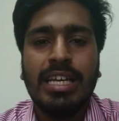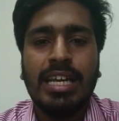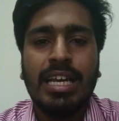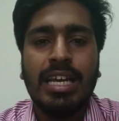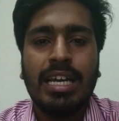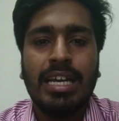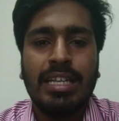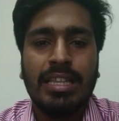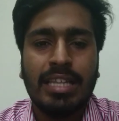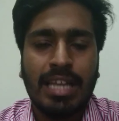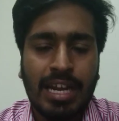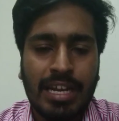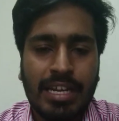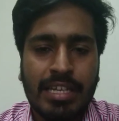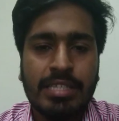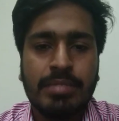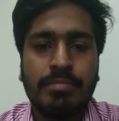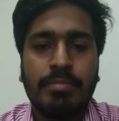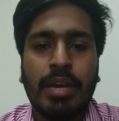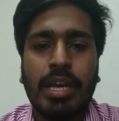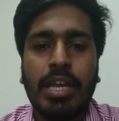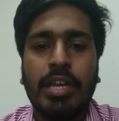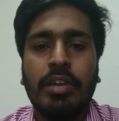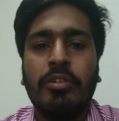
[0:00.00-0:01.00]
and that is
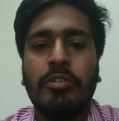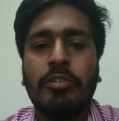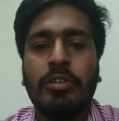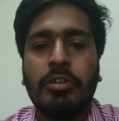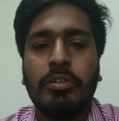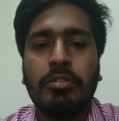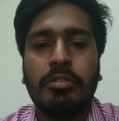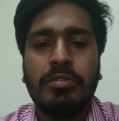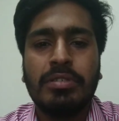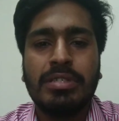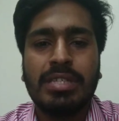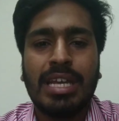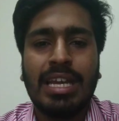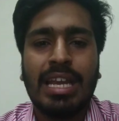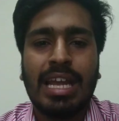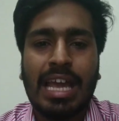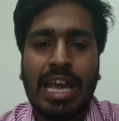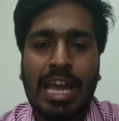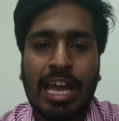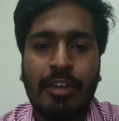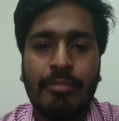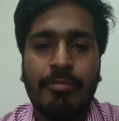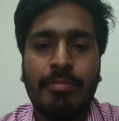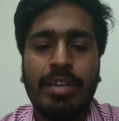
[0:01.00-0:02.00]
my own course, and I
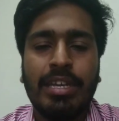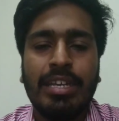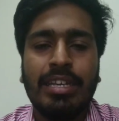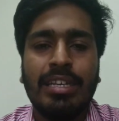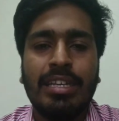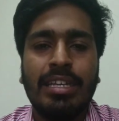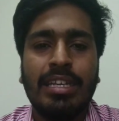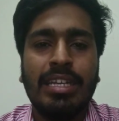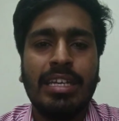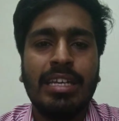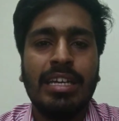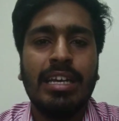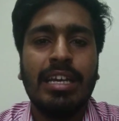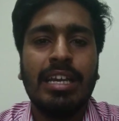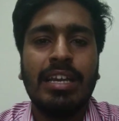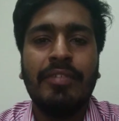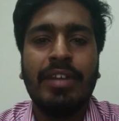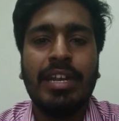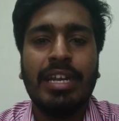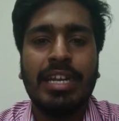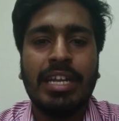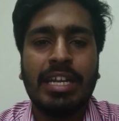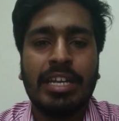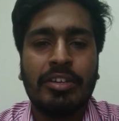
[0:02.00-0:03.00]
have been eagerly
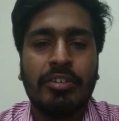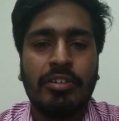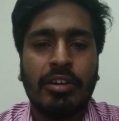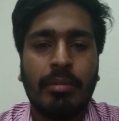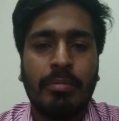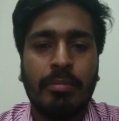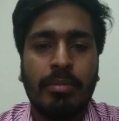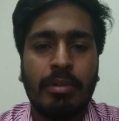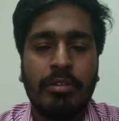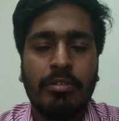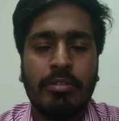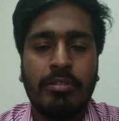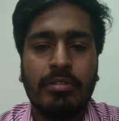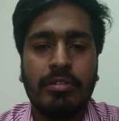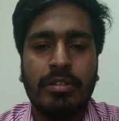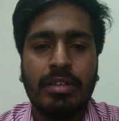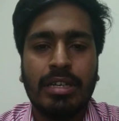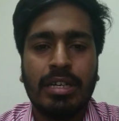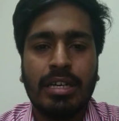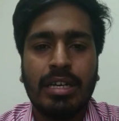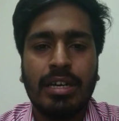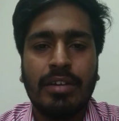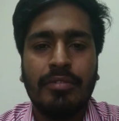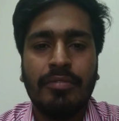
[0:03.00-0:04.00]
waiting to upload
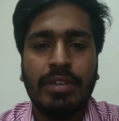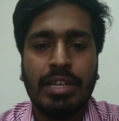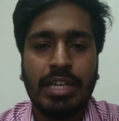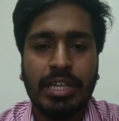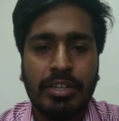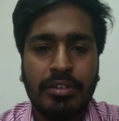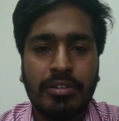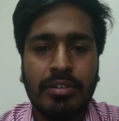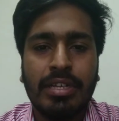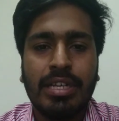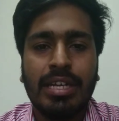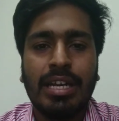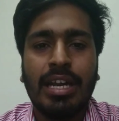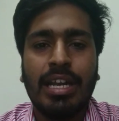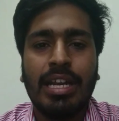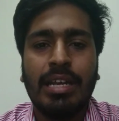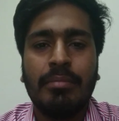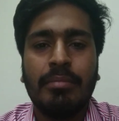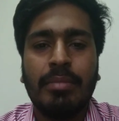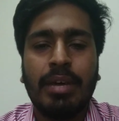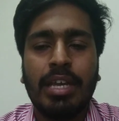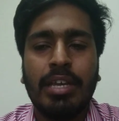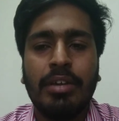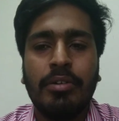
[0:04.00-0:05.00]
a video regarding
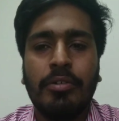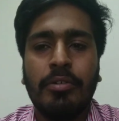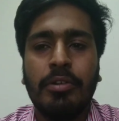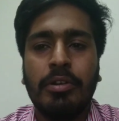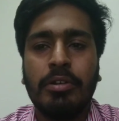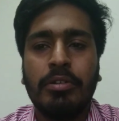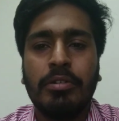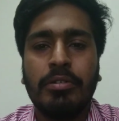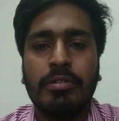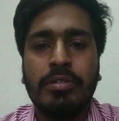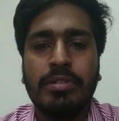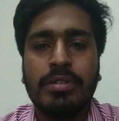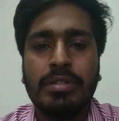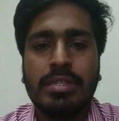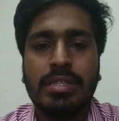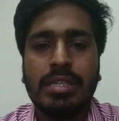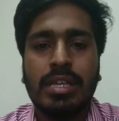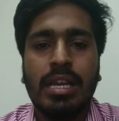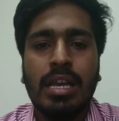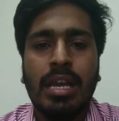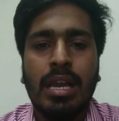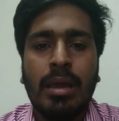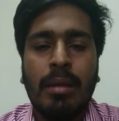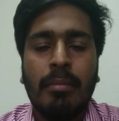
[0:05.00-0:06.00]
my own course.
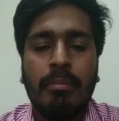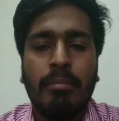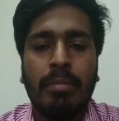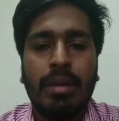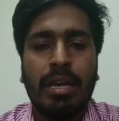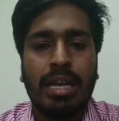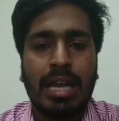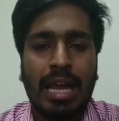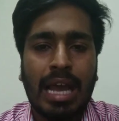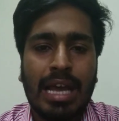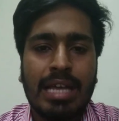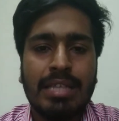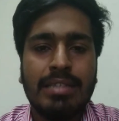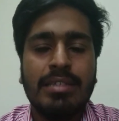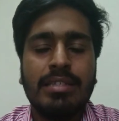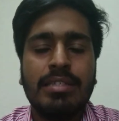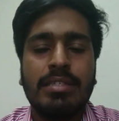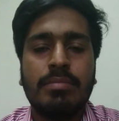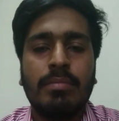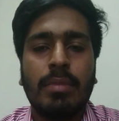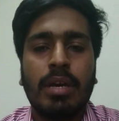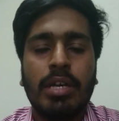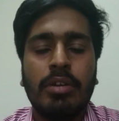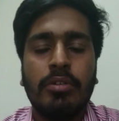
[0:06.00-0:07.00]
But as
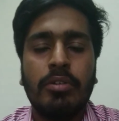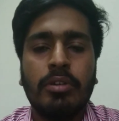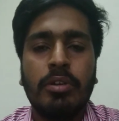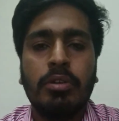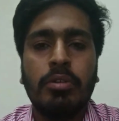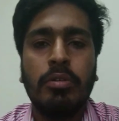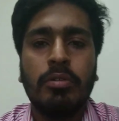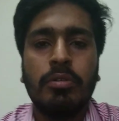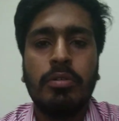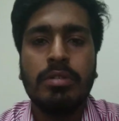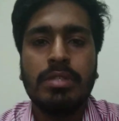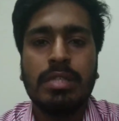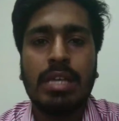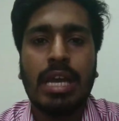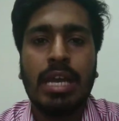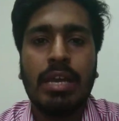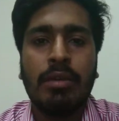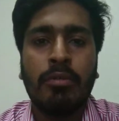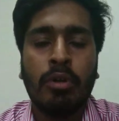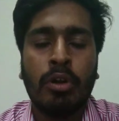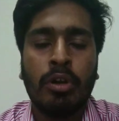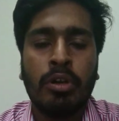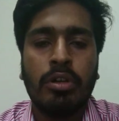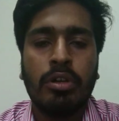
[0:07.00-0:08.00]
it's my own course, I
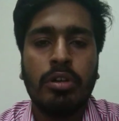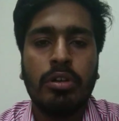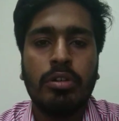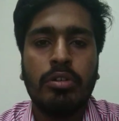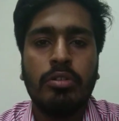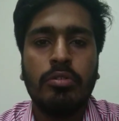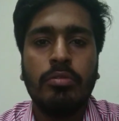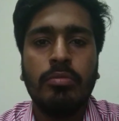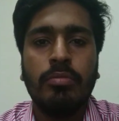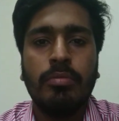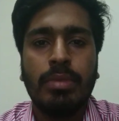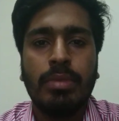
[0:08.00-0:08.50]
wanted to